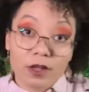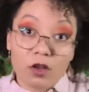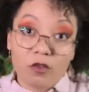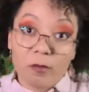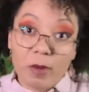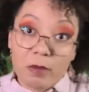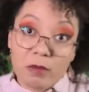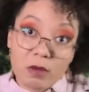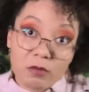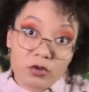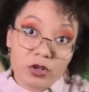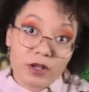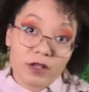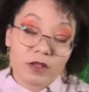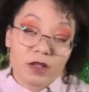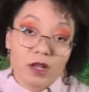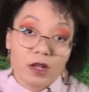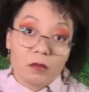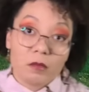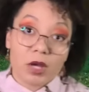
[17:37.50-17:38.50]
of self, my
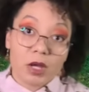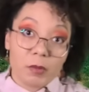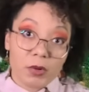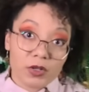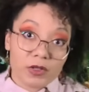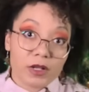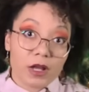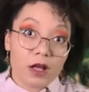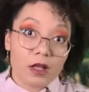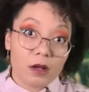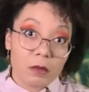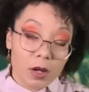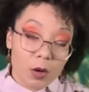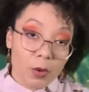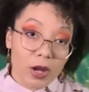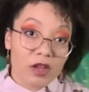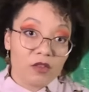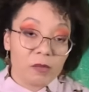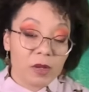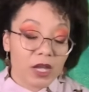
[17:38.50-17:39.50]
memories, my personality, my
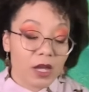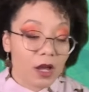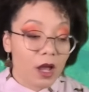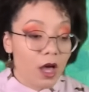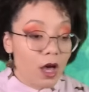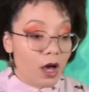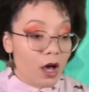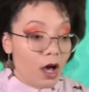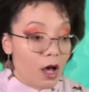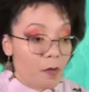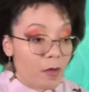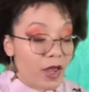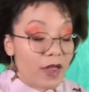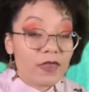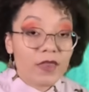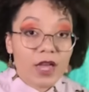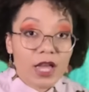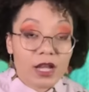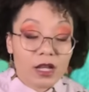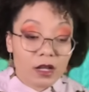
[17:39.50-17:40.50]
way of being, um,
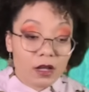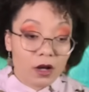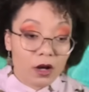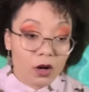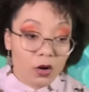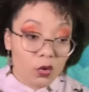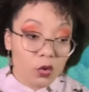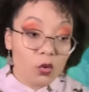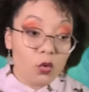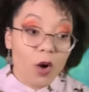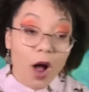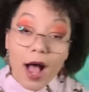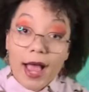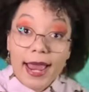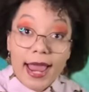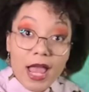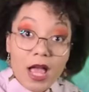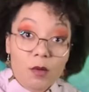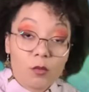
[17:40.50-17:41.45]
and then who I